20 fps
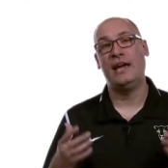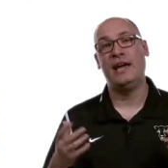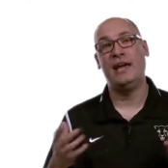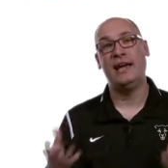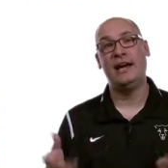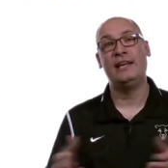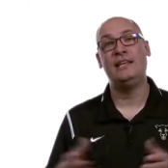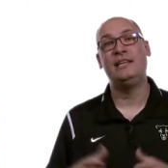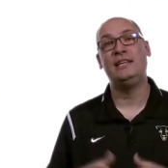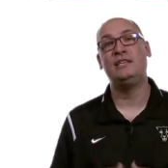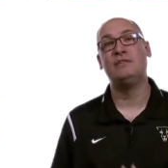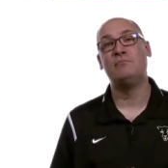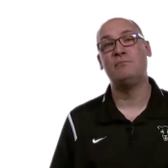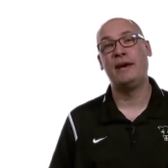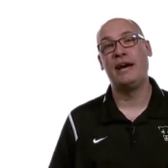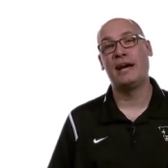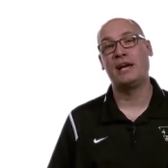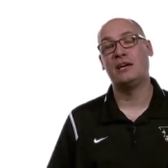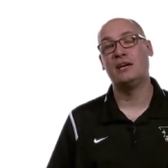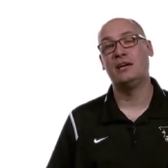hey, I need to
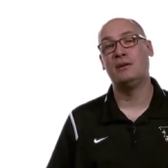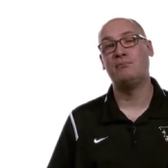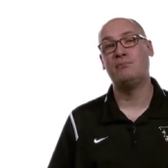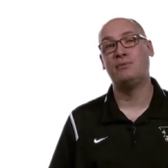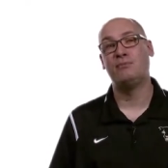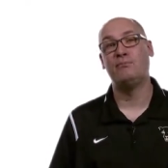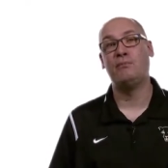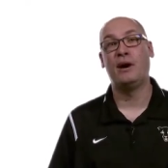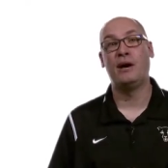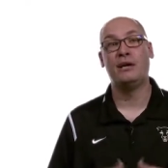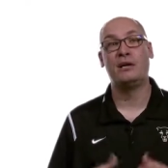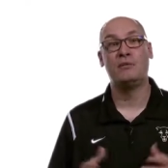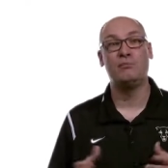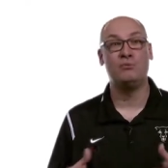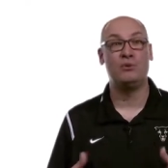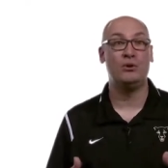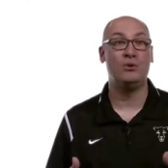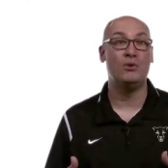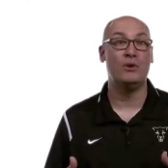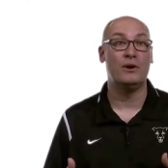back up my
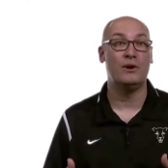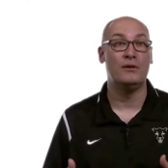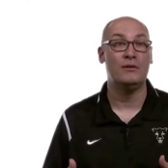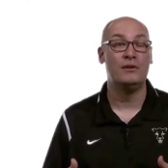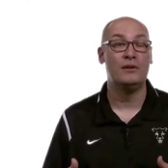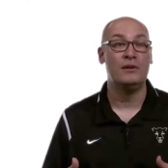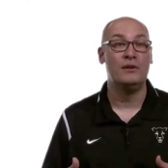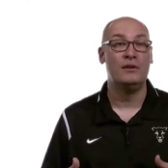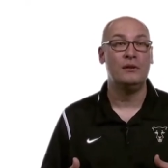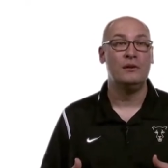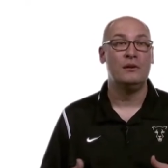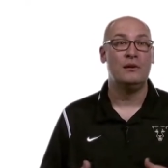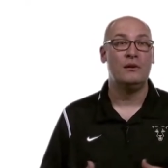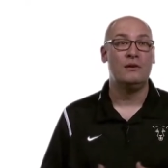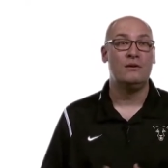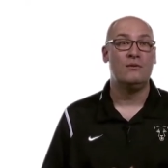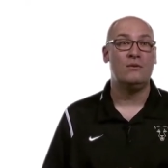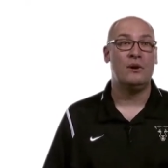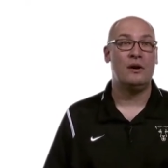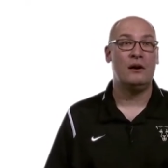computer.
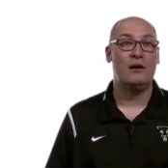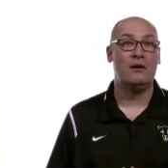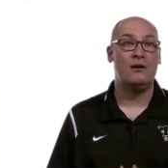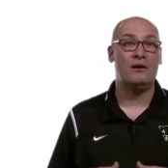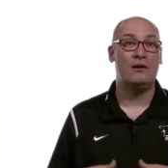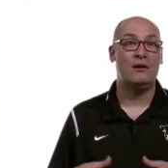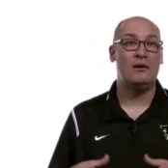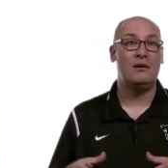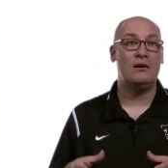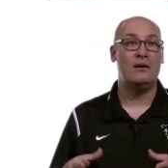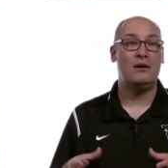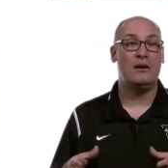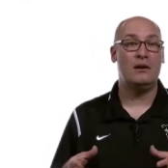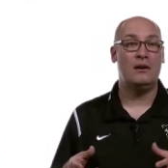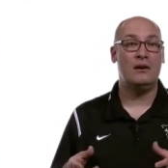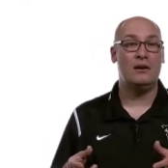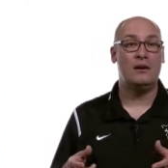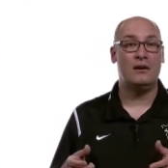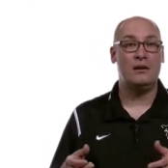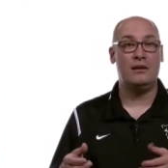Well,
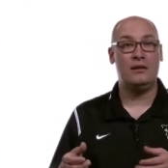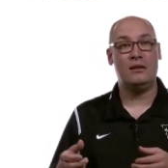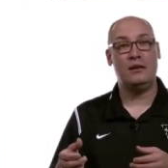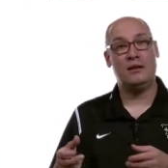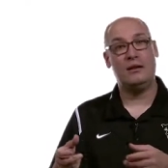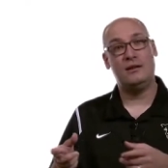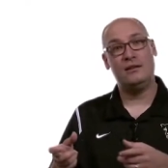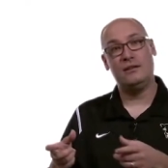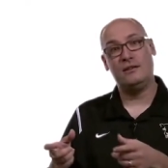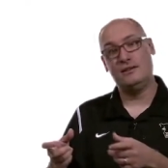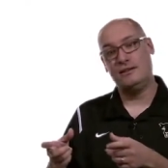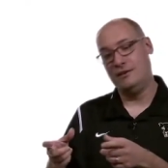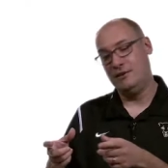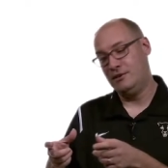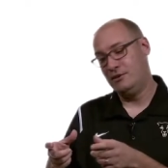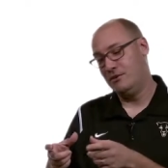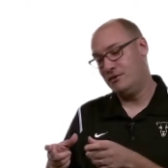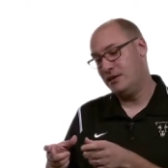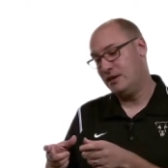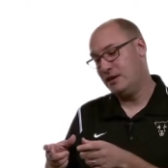
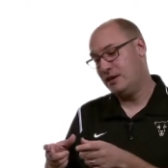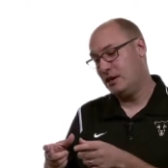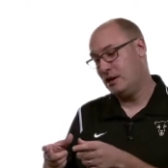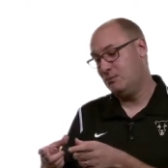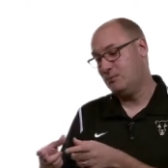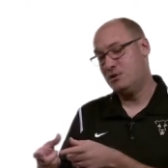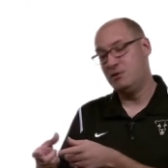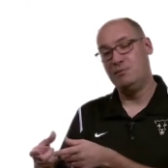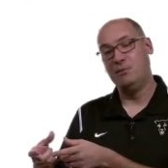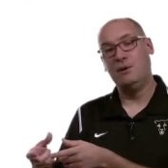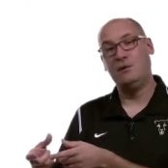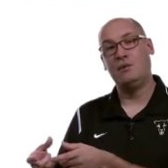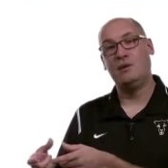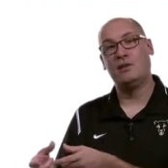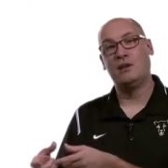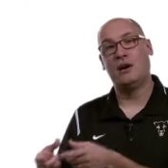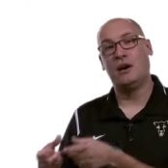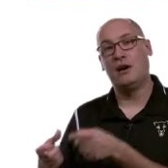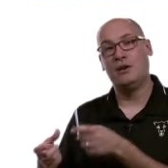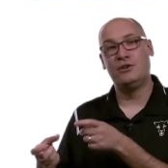they come to me
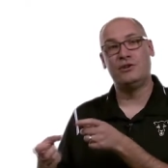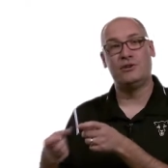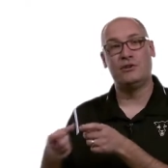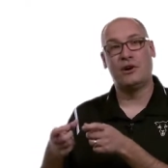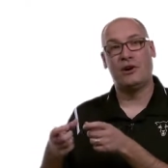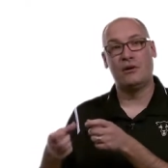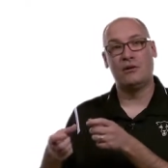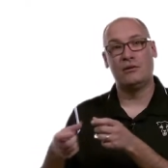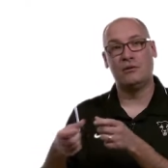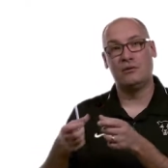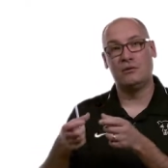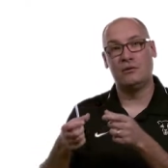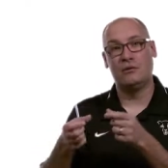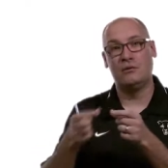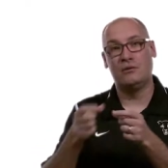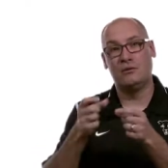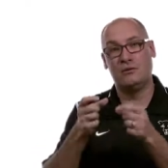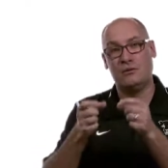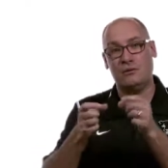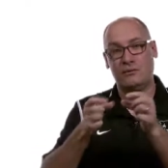with a $100
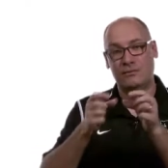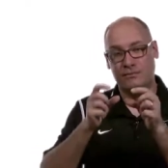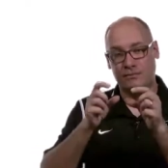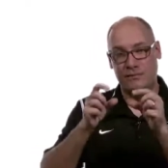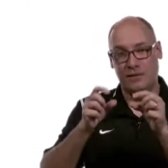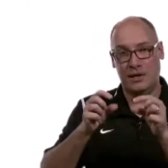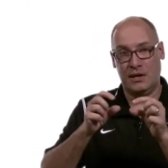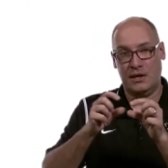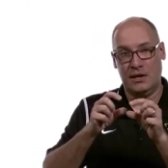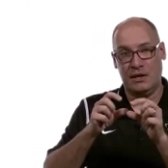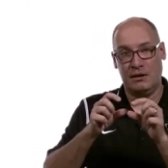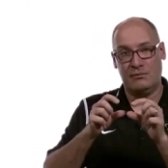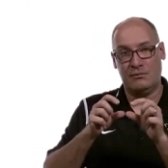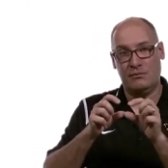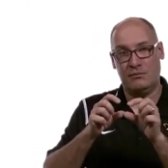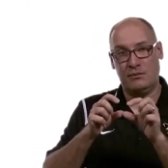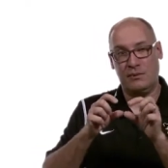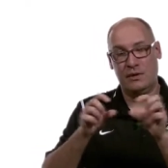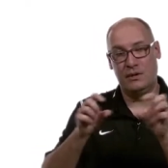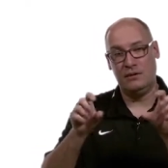little
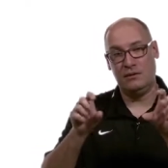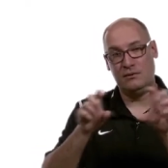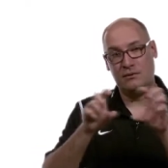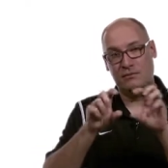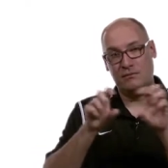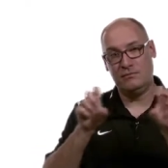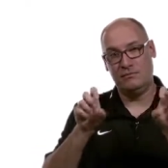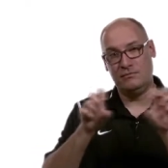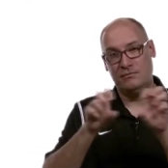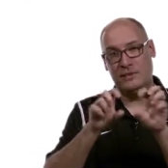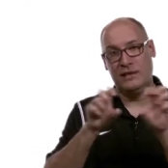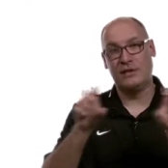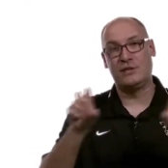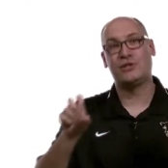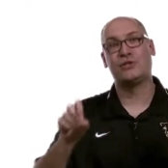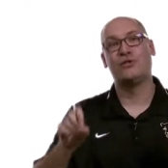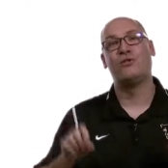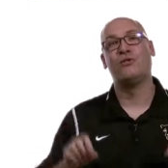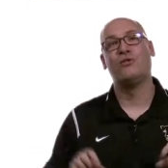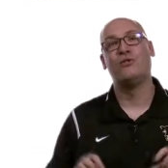
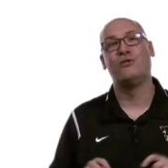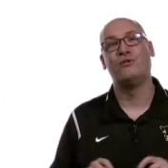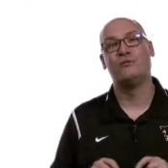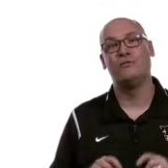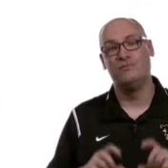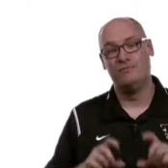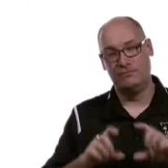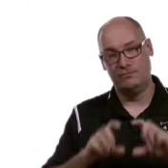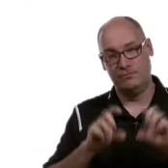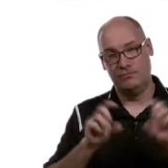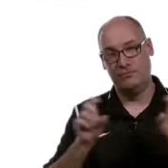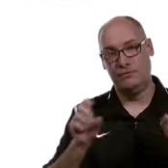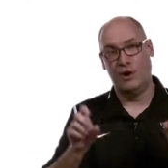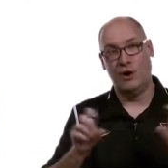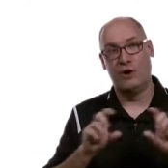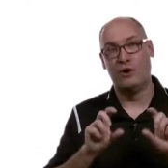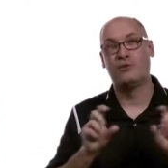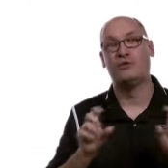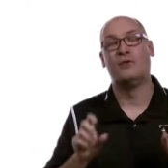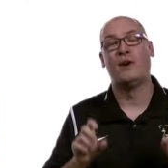external
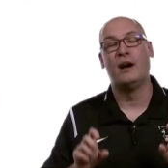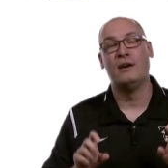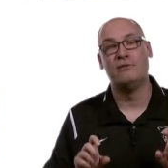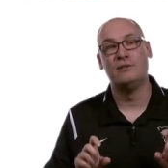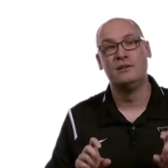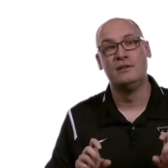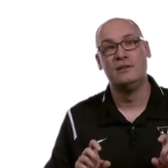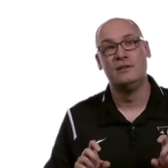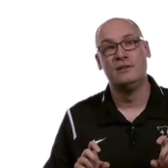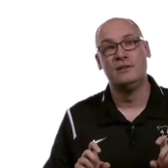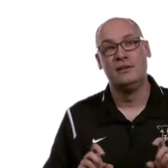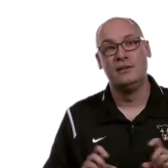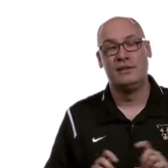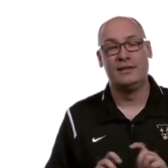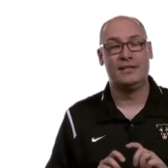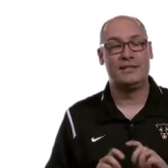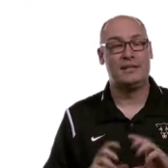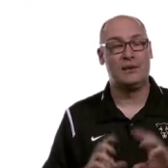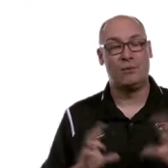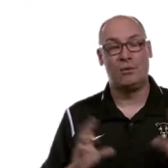hard drive.
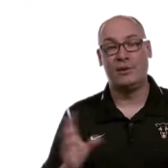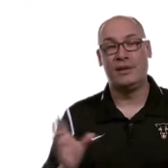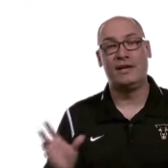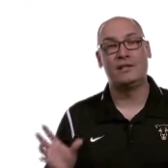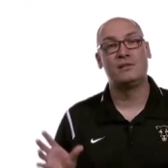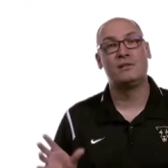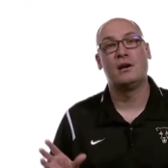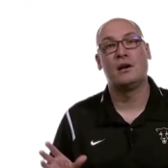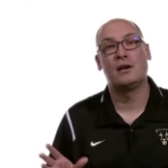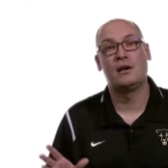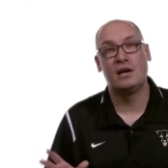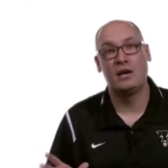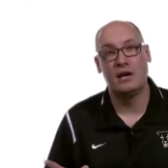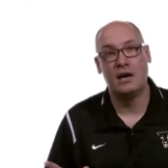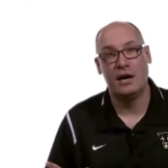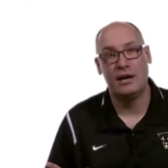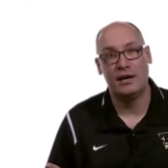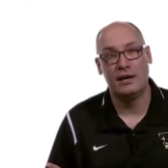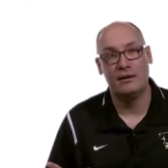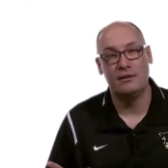And I say, well, that's not going to
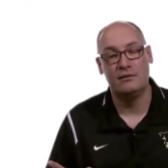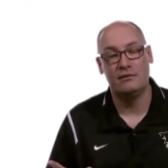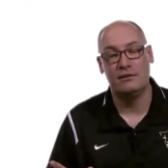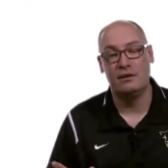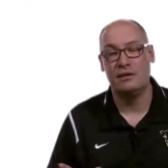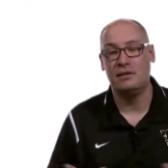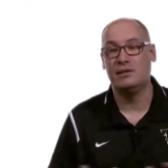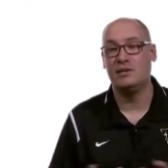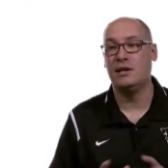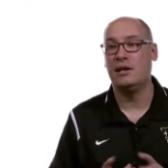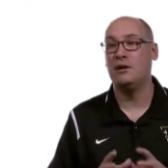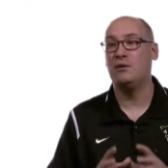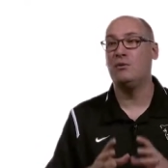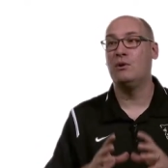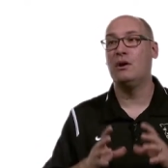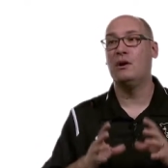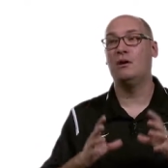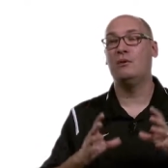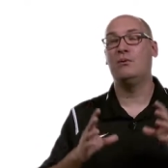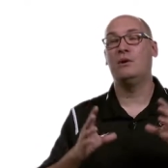cut it. And they say,
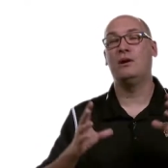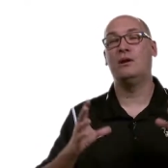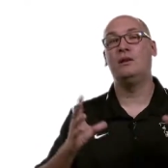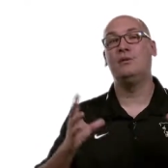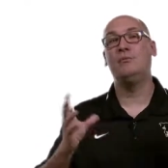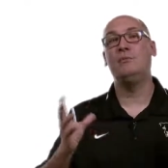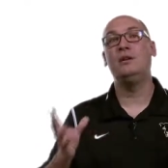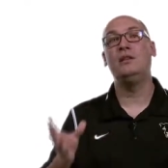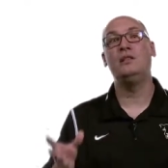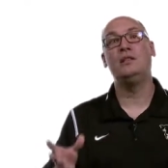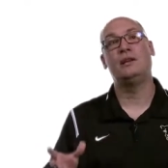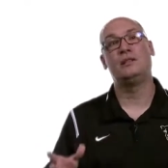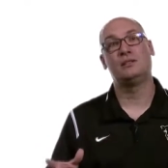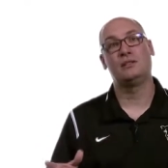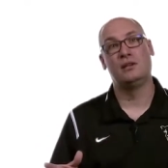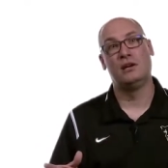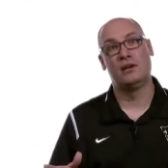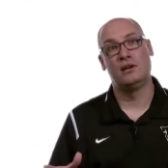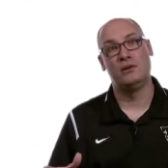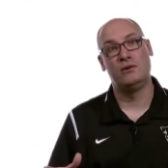well, what do you mean it's
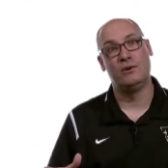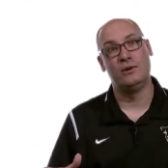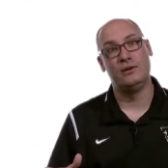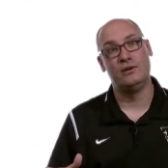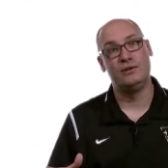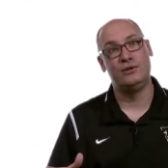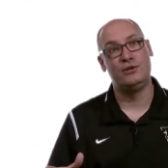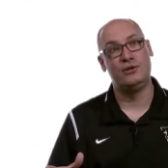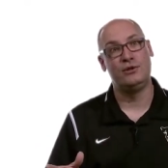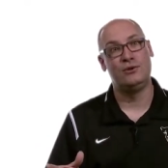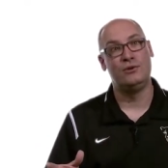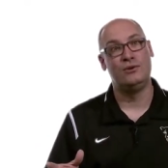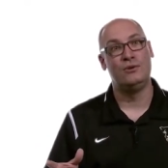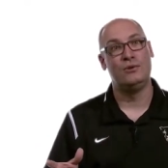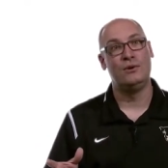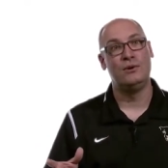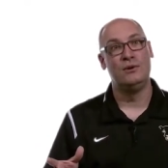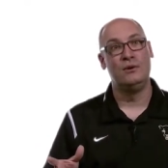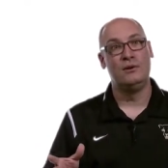not going to